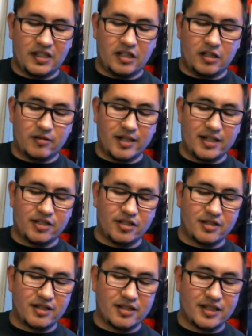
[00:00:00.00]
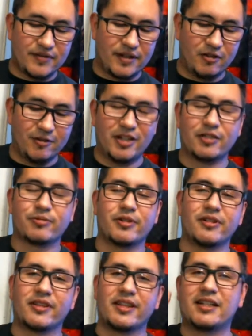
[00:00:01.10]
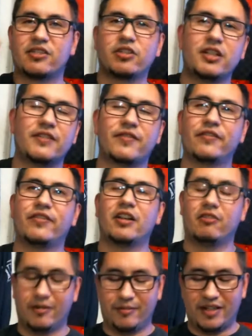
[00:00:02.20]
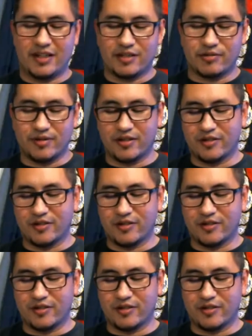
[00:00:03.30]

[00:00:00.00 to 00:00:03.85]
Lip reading: All right, Gene says he's following me on Twitter. Thanks, Gene, for following me on Twitter.